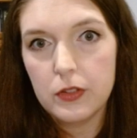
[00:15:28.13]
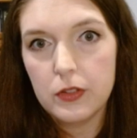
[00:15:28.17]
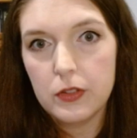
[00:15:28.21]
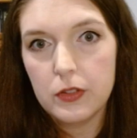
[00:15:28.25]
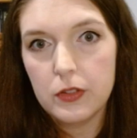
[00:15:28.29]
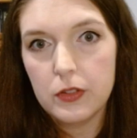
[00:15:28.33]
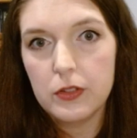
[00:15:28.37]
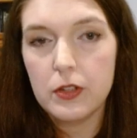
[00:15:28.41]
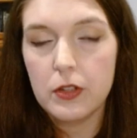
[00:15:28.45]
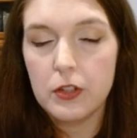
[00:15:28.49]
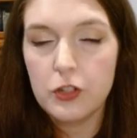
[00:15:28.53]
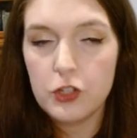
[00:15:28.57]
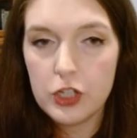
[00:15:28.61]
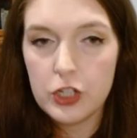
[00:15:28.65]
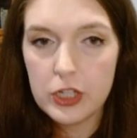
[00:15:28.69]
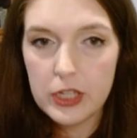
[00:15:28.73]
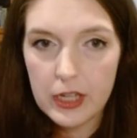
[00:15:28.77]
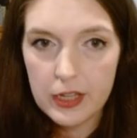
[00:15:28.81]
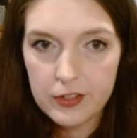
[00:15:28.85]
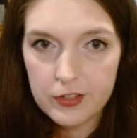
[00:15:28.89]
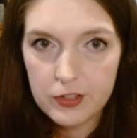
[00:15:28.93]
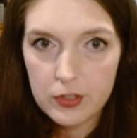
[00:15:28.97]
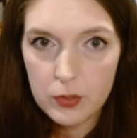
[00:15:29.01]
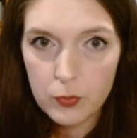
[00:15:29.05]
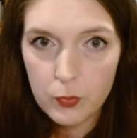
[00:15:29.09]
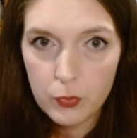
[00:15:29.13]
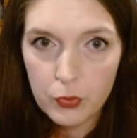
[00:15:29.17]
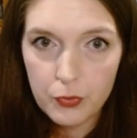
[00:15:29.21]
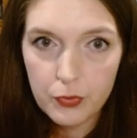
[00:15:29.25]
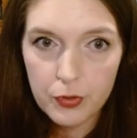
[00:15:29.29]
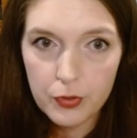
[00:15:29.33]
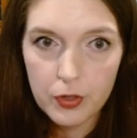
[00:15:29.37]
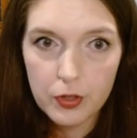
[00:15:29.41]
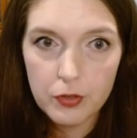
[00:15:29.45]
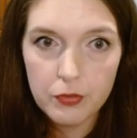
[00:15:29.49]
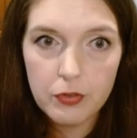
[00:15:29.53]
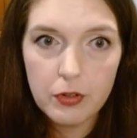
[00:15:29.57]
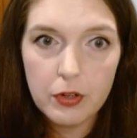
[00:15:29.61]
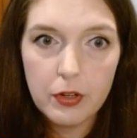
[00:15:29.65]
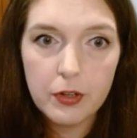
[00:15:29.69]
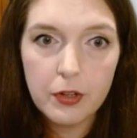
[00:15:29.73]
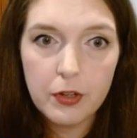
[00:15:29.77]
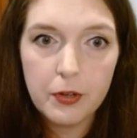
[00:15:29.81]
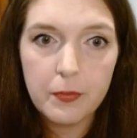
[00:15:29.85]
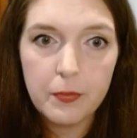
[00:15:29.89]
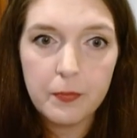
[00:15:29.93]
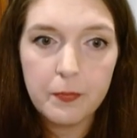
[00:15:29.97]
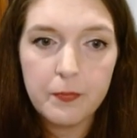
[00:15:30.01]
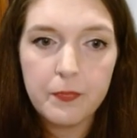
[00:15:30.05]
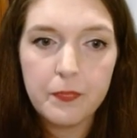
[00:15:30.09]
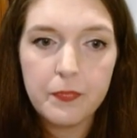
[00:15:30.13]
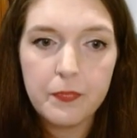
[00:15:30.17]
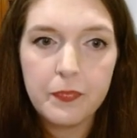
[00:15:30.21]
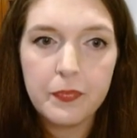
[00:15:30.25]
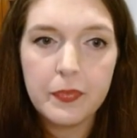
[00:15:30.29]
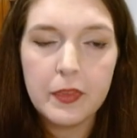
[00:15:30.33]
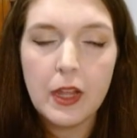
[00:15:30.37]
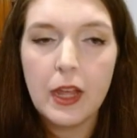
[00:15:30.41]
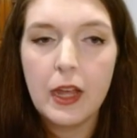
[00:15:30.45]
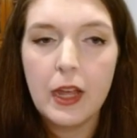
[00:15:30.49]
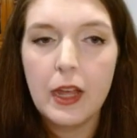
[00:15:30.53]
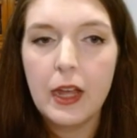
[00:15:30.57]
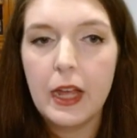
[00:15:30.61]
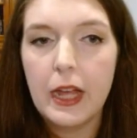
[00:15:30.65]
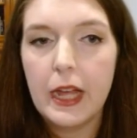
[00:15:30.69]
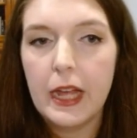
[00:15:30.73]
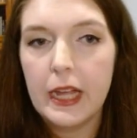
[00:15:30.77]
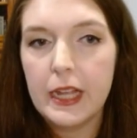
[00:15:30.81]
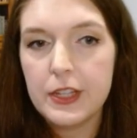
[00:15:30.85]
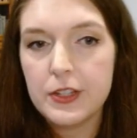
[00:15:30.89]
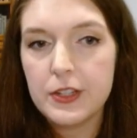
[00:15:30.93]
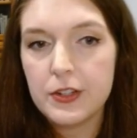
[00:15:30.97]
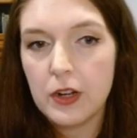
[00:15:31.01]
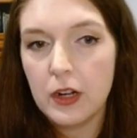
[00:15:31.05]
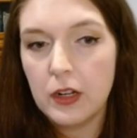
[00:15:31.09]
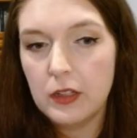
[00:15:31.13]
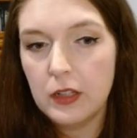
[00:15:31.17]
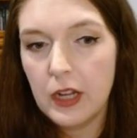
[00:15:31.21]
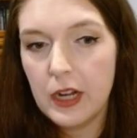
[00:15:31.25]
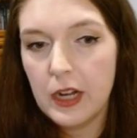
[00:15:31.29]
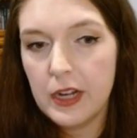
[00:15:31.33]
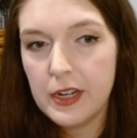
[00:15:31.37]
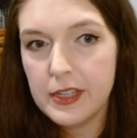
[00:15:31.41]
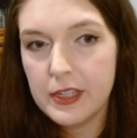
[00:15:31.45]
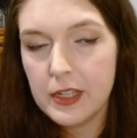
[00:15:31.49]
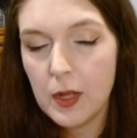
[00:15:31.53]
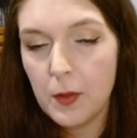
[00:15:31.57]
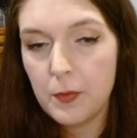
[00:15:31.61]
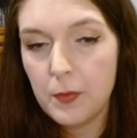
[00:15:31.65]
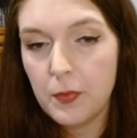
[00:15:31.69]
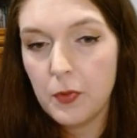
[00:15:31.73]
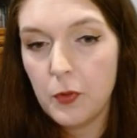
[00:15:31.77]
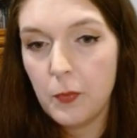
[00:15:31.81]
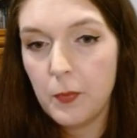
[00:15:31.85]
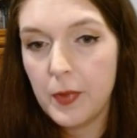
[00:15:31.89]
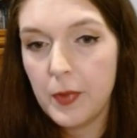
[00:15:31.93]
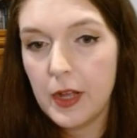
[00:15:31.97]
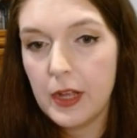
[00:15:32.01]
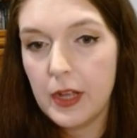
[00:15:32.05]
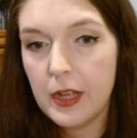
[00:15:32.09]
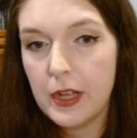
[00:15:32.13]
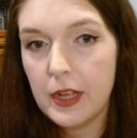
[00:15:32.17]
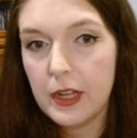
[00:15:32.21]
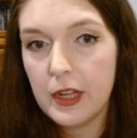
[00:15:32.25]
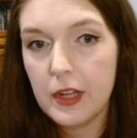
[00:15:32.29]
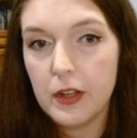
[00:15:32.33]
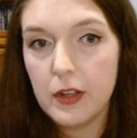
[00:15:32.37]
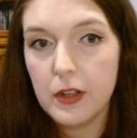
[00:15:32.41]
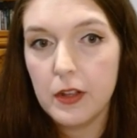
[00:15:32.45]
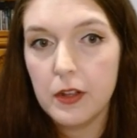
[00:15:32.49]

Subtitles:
So she has to move her rook. I start lining up my